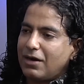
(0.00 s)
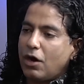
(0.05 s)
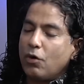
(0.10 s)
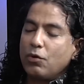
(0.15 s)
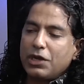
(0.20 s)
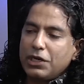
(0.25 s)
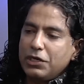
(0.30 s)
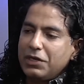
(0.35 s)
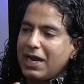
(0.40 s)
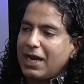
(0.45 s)
How
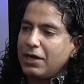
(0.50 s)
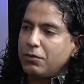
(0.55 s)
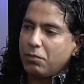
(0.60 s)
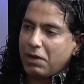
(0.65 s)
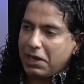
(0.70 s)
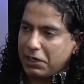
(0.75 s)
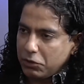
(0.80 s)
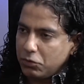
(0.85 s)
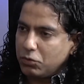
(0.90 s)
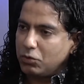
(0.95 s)
can you add
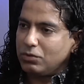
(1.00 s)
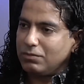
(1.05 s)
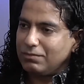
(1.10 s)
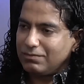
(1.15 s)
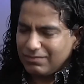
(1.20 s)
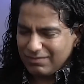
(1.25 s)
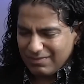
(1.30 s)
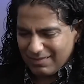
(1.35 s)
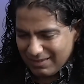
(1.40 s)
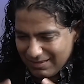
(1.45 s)
value?
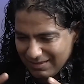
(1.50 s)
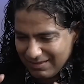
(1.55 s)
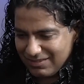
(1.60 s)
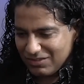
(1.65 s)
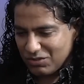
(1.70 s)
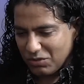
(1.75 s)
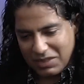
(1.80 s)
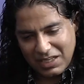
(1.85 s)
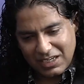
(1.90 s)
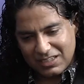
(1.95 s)

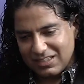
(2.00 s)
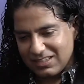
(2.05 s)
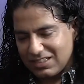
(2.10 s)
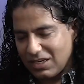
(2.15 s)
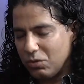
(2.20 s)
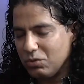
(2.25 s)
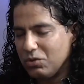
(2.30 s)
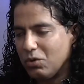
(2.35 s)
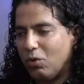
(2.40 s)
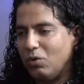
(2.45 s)
So that is
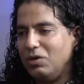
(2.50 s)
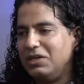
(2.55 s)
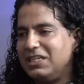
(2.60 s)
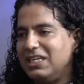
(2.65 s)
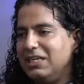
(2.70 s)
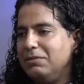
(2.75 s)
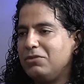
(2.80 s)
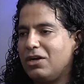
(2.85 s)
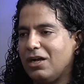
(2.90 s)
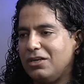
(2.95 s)
how the whole
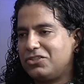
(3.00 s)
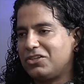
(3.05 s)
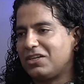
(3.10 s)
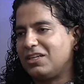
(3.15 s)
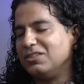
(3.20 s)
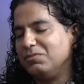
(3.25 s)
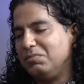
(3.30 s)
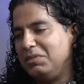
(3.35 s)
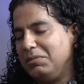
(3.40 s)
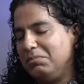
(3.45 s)
team culture
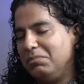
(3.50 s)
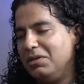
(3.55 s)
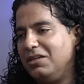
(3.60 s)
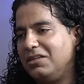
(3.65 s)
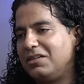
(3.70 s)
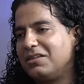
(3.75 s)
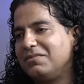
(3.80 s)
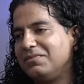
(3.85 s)
has been built.